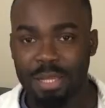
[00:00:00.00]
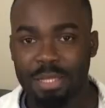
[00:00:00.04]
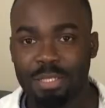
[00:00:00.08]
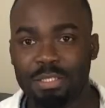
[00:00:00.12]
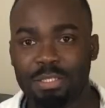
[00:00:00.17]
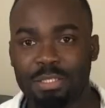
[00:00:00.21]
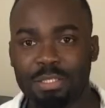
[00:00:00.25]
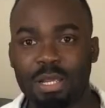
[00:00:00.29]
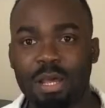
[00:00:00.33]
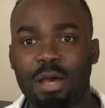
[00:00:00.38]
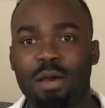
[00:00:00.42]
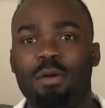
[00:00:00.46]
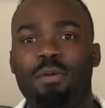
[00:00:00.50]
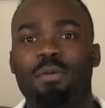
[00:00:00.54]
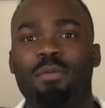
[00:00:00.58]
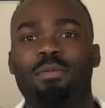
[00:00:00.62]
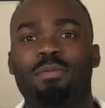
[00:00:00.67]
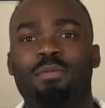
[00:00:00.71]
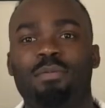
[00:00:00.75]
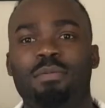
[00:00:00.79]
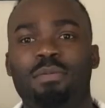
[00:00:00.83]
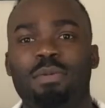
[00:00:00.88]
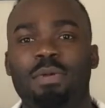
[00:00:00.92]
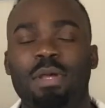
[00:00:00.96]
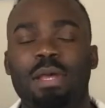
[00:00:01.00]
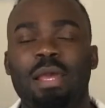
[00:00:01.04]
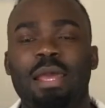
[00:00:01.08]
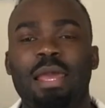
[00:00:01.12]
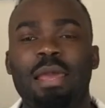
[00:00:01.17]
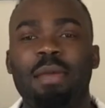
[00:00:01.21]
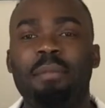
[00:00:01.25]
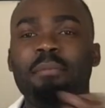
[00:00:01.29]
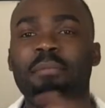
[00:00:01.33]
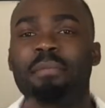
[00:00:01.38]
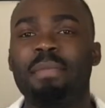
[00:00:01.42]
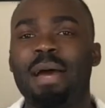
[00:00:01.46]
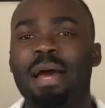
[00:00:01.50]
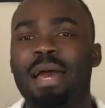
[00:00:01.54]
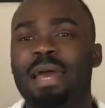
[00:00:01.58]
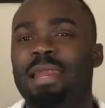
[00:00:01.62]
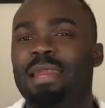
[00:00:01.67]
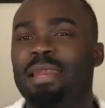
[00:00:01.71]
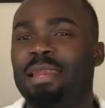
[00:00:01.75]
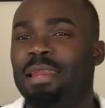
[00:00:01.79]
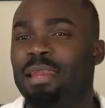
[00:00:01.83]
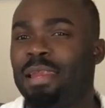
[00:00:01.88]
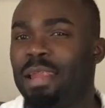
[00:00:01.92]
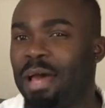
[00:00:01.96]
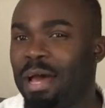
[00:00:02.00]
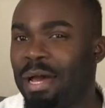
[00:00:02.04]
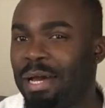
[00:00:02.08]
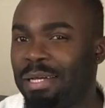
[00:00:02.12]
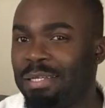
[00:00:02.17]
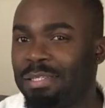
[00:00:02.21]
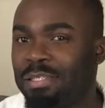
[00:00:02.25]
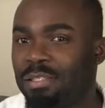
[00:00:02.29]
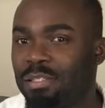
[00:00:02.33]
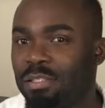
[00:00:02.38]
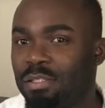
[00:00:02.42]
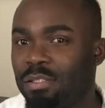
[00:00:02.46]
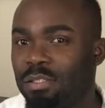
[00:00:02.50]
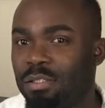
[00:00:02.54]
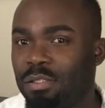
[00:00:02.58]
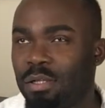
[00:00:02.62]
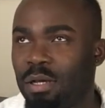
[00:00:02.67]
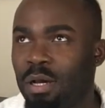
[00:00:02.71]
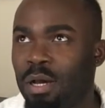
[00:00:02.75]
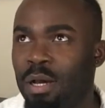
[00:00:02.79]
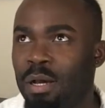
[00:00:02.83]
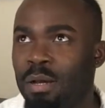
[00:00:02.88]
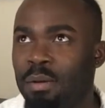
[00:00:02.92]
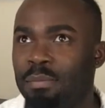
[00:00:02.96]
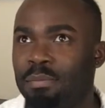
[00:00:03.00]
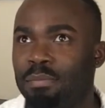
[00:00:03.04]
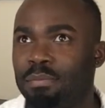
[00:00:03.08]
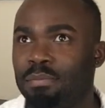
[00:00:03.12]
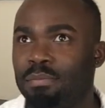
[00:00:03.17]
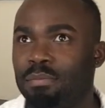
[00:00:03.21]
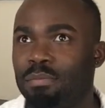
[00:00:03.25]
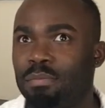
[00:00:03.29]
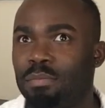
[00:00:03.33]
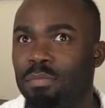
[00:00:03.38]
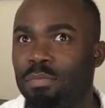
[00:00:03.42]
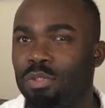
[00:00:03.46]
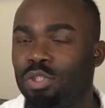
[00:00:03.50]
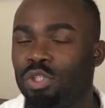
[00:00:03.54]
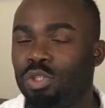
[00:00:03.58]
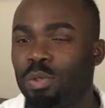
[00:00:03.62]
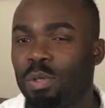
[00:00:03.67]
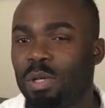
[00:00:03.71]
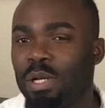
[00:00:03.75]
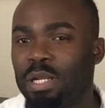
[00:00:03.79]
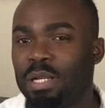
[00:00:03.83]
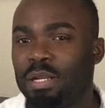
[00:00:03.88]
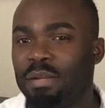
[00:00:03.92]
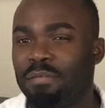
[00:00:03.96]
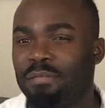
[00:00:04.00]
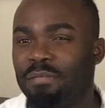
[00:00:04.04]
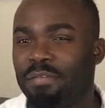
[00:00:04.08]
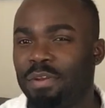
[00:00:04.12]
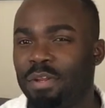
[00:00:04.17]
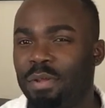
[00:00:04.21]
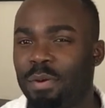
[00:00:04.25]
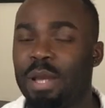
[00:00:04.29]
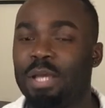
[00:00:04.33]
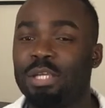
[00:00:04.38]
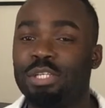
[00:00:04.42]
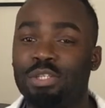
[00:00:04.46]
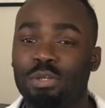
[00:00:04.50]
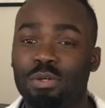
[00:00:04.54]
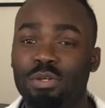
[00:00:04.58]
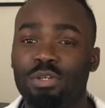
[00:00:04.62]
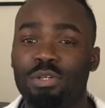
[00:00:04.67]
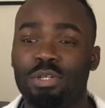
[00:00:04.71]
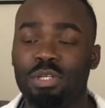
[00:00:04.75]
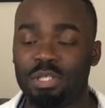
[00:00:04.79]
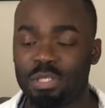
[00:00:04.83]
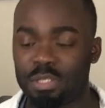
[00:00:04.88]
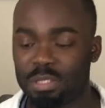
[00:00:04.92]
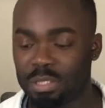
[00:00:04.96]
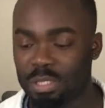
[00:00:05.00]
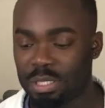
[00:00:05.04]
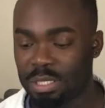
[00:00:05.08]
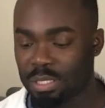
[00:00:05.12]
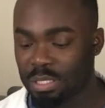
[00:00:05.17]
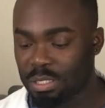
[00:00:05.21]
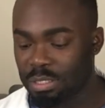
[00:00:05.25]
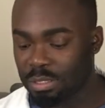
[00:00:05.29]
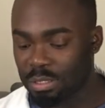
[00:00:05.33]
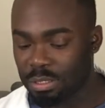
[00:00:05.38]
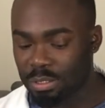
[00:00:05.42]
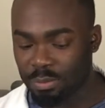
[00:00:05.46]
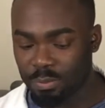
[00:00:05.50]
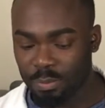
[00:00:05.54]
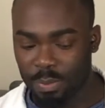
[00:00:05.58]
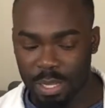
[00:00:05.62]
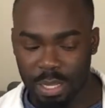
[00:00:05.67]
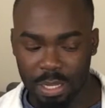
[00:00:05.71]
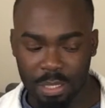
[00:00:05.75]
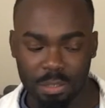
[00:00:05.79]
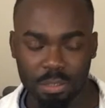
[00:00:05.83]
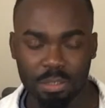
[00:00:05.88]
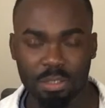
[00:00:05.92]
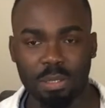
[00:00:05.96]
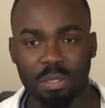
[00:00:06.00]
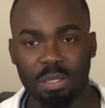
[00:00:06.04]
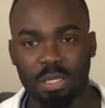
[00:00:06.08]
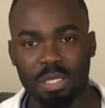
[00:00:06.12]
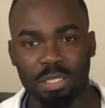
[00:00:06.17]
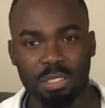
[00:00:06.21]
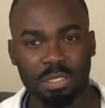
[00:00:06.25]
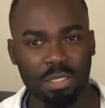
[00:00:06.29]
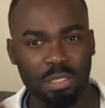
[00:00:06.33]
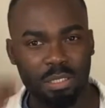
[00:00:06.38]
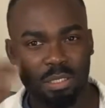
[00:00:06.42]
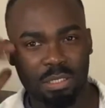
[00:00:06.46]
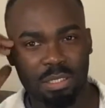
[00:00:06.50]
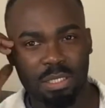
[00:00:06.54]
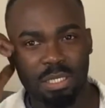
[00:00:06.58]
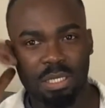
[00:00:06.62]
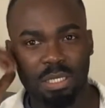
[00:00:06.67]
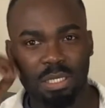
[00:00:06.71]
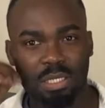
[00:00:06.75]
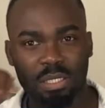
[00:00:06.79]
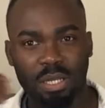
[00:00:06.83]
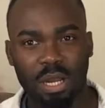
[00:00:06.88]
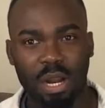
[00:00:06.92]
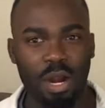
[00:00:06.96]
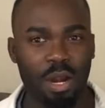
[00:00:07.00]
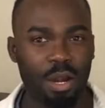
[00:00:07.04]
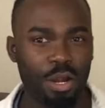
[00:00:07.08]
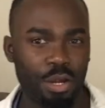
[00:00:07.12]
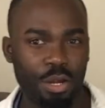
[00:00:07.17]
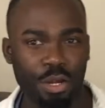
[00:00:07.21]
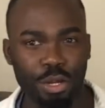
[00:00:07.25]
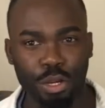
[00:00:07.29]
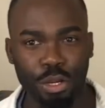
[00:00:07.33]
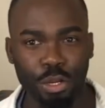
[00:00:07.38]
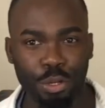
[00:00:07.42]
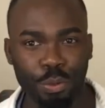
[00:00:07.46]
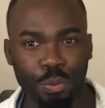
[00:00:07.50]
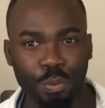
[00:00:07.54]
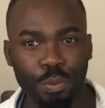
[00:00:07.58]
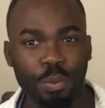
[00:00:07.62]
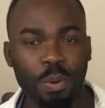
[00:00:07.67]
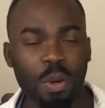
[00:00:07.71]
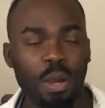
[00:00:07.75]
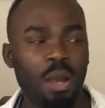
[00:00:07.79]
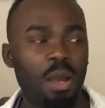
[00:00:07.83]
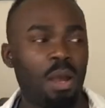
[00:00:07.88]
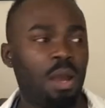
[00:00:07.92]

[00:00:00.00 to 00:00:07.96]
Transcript: So, in my last shoe cleaning video, I showed you these sneakers as well, so these sneakers aren't new.